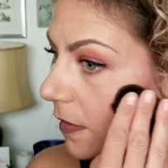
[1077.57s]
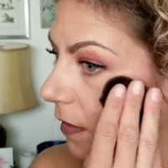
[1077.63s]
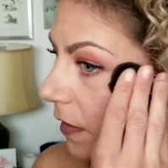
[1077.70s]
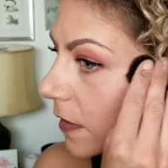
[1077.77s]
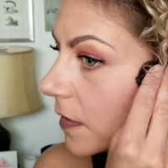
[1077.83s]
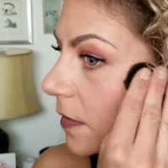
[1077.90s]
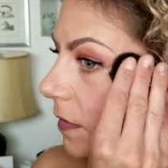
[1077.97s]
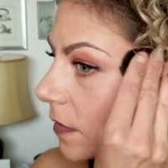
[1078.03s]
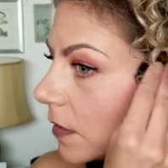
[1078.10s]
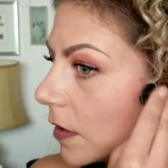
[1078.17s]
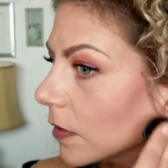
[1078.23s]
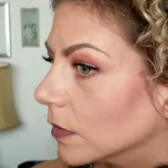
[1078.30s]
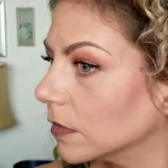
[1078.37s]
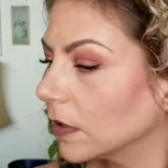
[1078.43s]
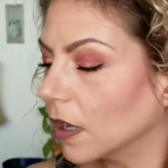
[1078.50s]
until it's, you
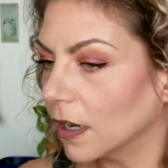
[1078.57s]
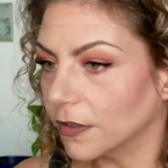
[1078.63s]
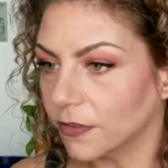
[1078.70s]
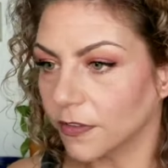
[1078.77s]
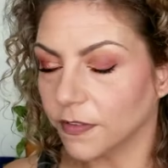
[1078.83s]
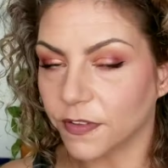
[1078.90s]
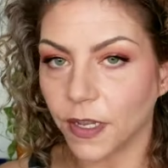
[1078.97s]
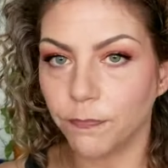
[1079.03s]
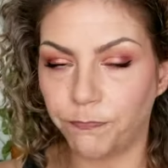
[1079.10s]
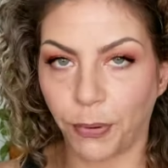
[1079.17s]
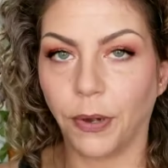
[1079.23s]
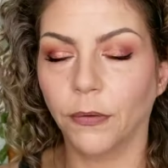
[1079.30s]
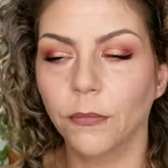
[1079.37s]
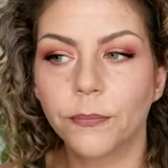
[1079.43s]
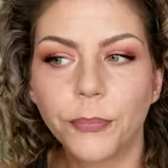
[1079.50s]
know, gotten to this like
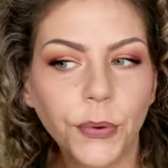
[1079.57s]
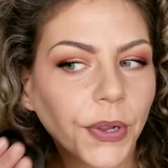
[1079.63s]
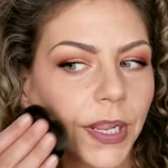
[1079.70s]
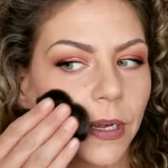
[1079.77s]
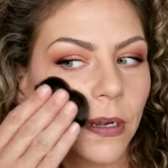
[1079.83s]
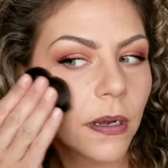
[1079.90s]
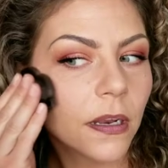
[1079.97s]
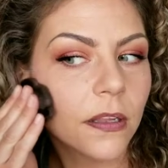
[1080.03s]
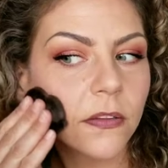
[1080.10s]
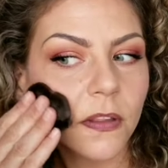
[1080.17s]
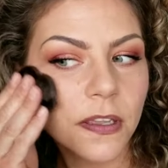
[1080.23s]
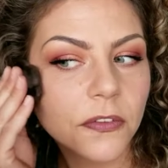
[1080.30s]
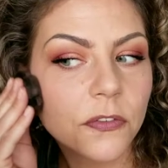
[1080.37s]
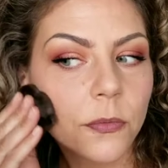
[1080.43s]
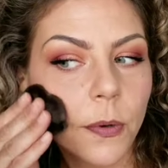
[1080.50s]
point. And it's
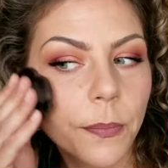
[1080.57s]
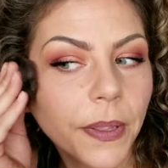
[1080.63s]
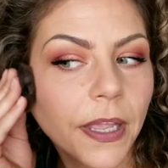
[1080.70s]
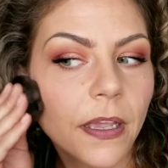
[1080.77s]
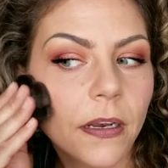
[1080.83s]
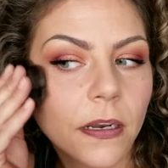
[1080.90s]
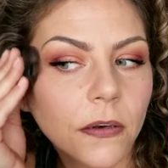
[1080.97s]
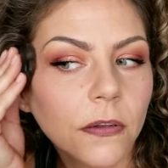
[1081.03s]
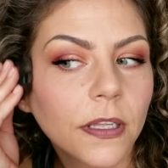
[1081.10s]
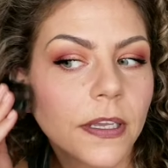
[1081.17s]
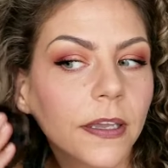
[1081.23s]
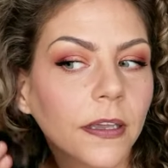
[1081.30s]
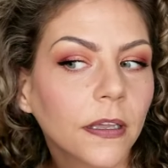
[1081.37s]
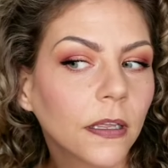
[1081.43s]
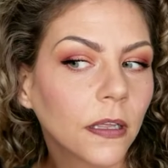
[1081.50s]
like super pink and I don't
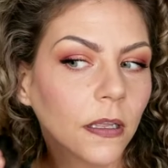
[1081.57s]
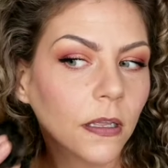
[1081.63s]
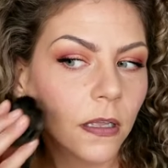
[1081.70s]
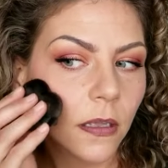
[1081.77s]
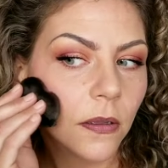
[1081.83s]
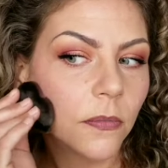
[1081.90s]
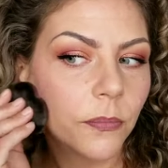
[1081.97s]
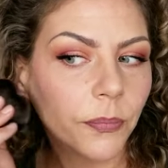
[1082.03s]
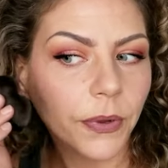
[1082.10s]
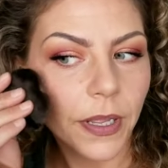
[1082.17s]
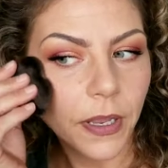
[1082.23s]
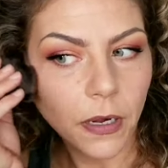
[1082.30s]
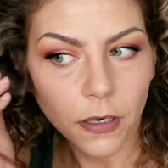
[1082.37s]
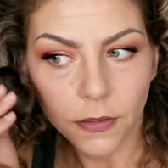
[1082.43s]
like it. But